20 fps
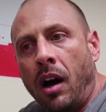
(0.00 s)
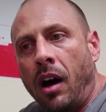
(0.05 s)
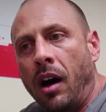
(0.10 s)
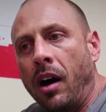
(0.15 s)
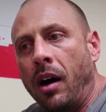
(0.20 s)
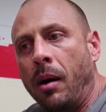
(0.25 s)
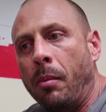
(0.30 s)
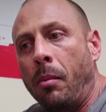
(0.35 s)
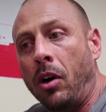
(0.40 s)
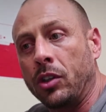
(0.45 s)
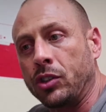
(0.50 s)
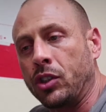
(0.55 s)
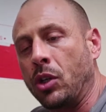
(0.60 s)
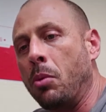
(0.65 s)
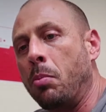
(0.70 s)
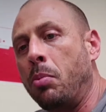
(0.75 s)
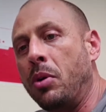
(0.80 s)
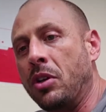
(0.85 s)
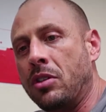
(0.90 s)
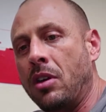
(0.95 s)
Um,
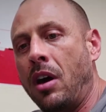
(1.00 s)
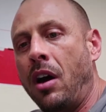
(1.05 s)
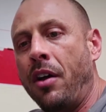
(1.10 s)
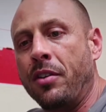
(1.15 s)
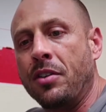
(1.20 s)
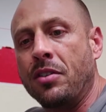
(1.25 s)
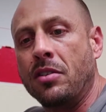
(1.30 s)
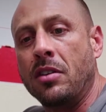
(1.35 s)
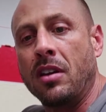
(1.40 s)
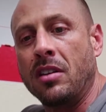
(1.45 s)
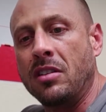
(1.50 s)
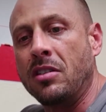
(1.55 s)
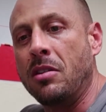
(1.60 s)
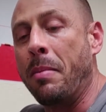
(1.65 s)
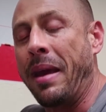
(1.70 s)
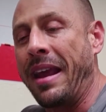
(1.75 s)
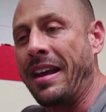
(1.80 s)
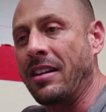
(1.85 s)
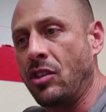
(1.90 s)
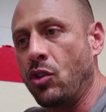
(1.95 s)
also, puts other
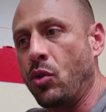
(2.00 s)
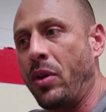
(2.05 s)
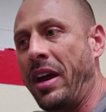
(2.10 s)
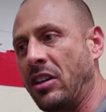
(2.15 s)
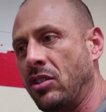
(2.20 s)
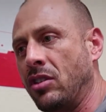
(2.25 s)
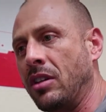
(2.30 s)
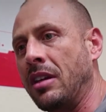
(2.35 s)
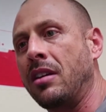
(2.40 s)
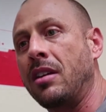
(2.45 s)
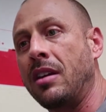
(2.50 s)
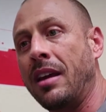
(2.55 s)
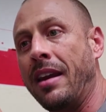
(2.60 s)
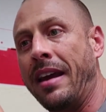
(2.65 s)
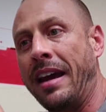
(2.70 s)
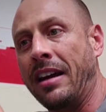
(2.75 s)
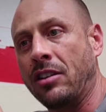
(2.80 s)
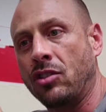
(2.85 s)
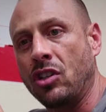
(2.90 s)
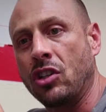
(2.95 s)
demands so it actually can
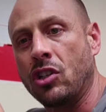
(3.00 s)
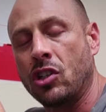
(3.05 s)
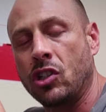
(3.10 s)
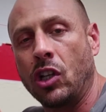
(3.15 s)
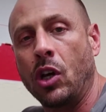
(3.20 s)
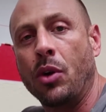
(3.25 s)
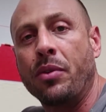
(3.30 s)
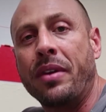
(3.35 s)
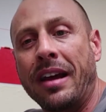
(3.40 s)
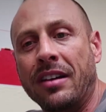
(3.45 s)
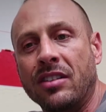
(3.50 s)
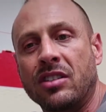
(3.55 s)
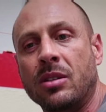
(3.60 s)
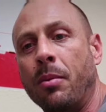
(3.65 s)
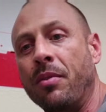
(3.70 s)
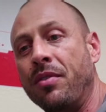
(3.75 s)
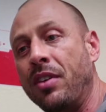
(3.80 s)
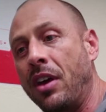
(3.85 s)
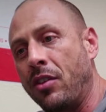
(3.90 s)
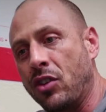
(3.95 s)
actually slow down
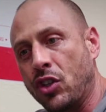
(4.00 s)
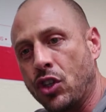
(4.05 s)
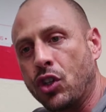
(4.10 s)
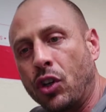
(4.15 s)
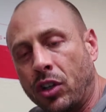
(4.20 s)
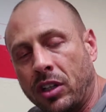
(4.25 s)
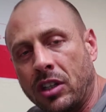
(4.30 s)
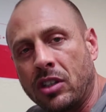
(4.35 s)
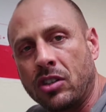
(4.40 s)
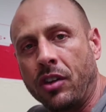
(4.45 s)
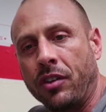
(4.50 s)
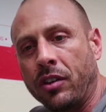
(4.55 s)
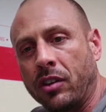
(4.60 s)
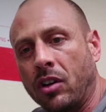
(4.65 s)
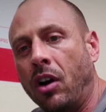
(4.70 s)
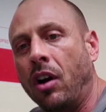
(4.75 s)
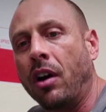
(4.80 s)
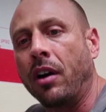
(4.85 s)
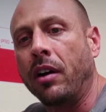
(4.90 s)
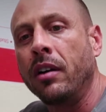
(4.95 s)
some of the other circuits on the
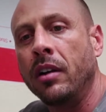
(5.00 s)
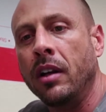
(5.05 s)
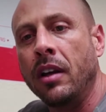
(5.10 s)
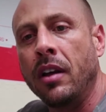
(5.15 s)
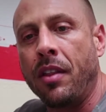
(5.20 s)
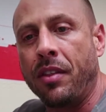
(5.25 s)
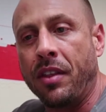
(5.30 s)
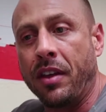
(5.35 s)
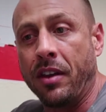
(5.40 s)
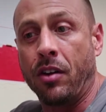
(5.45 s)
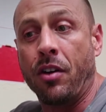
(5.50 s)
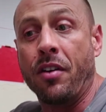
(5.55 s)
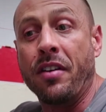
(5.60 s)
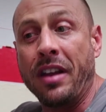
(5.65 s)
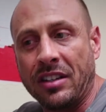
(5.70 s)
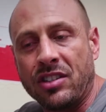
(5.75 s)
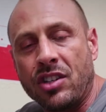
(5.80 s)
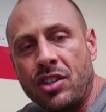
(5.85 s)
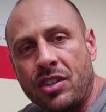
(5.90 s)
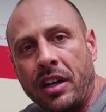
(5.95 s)
car that are
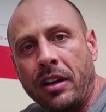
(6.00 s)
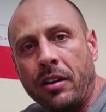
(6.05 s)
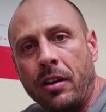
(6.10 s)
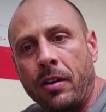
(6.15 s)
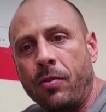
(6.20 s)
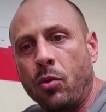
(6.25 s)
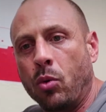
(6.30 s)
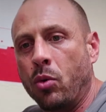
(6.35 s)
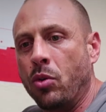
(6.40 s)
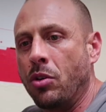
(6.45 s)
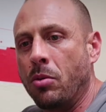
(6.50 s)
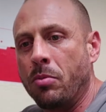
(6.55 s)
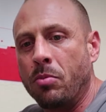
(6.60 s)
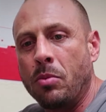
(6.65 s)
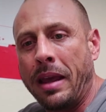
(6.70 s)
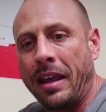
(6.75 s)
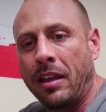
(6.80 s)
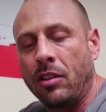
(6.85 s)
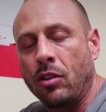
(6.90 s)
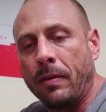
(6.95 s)
necessary for when you're
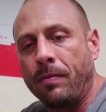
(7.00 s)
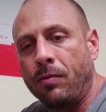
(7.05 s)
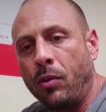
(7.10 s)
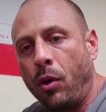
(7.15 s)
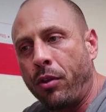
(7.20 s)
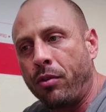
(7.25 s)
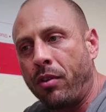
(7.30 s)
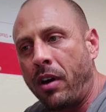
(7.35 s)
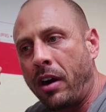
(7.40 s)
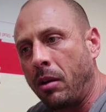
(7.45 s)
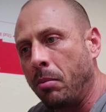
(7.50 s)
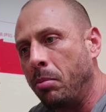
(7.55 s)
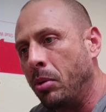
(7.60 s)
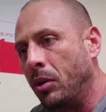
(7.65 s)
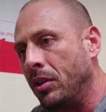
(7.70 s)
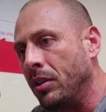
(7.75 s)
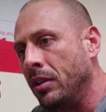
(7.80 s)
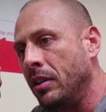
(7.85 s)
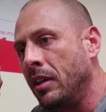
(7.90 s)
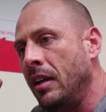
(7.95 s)
making the full throttle
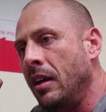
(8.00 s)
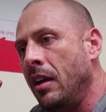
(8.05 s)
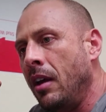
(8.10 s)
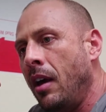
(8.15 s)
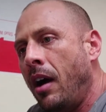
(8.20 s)
pull.